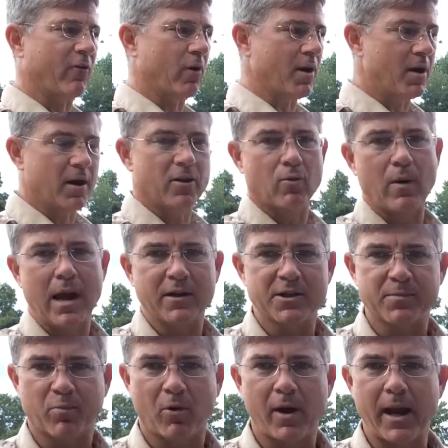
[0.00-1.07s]
for another round of
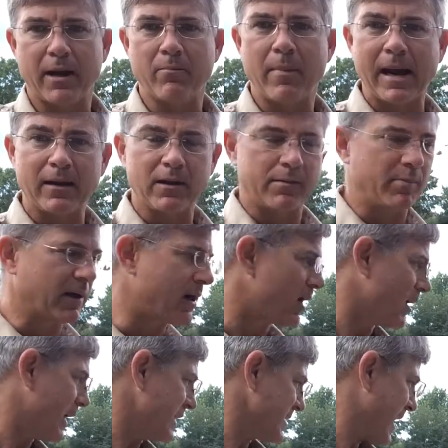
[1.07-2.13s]
spraying, mainly
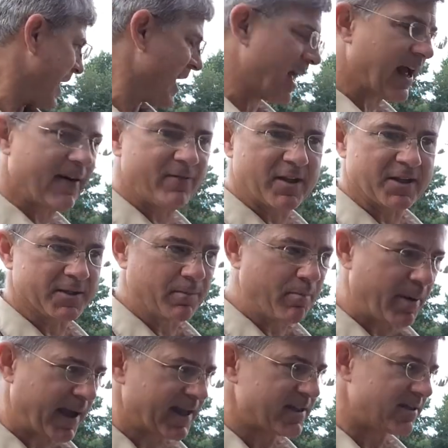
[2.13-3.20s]
because I have this
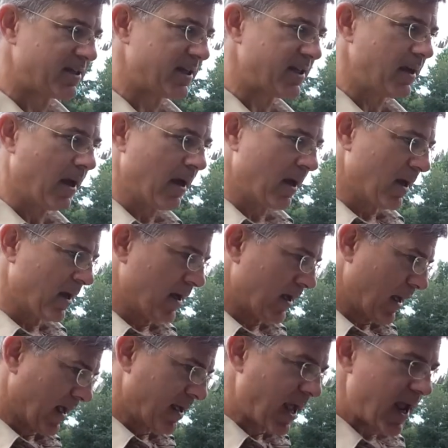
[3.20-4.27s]
pesky,
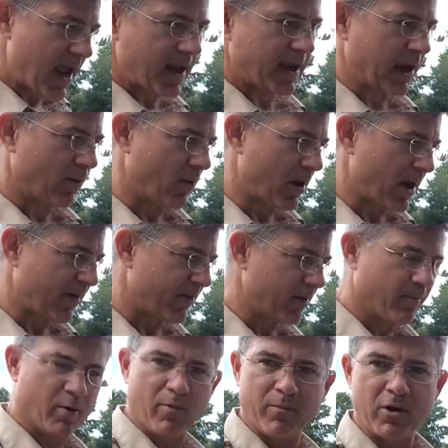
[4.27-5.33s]
can't get rid of
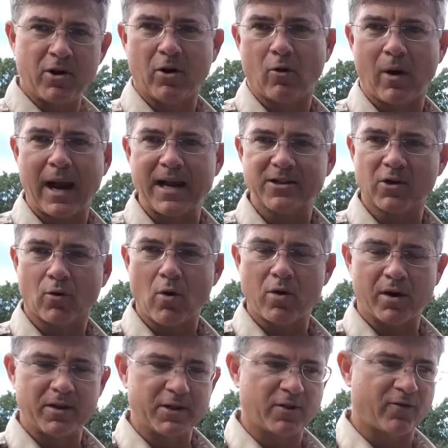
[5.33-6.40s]
it, Bermuda grass
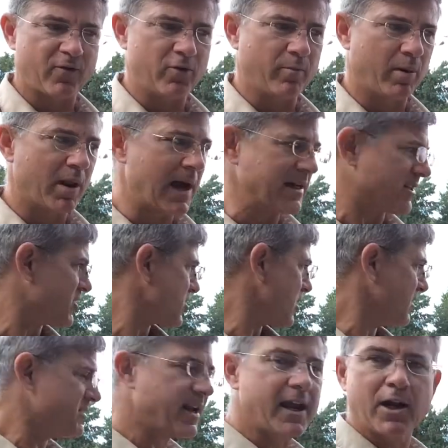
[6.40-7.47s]
growing in these food plots. It's
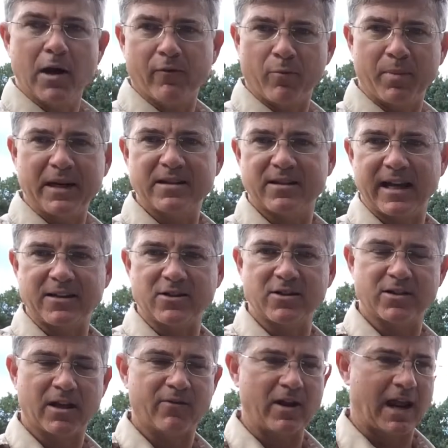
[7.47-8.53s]
starting to take over big
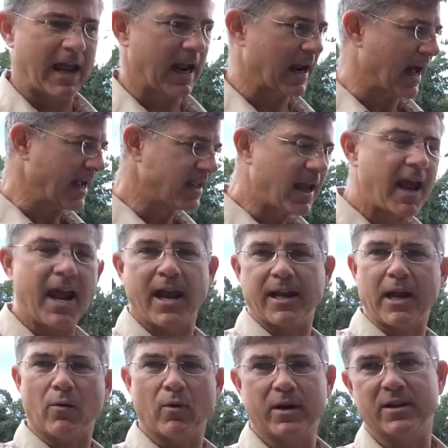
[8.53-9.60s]
sections of it, and I can't
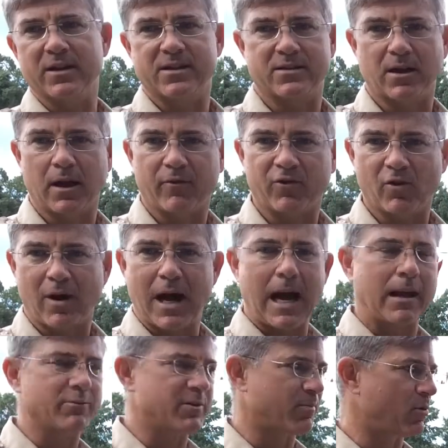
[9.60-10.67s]
get rid of this stuff. So
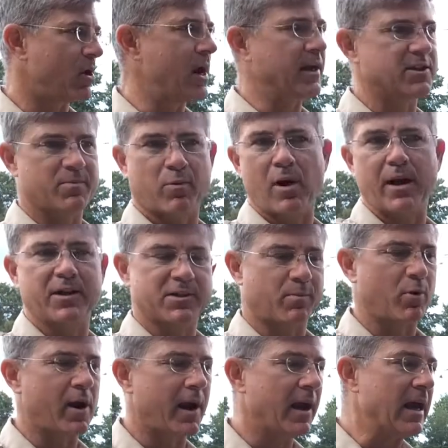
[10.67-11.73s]
I am spraying and spraying and
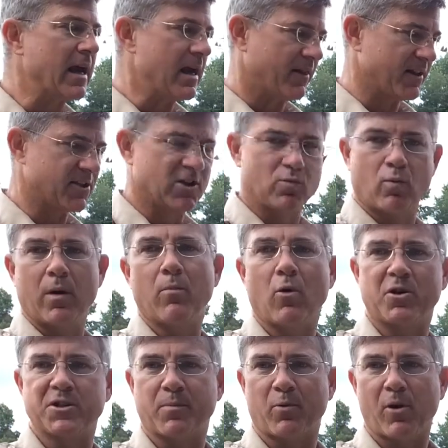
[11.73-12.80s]
spraying. This is one
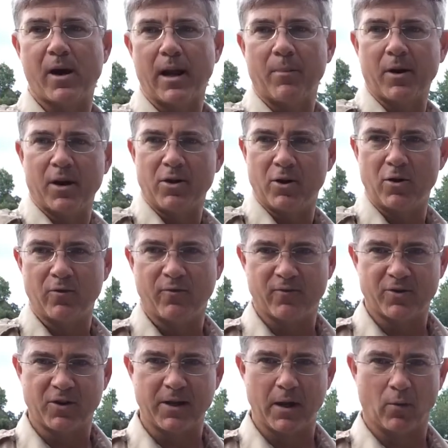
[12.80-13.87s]
more spray I'm going to do
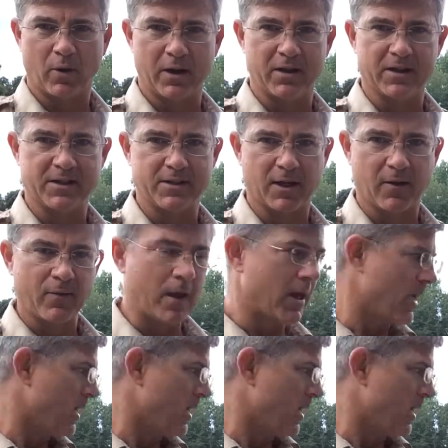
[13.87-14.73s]
to get rid of this stuff.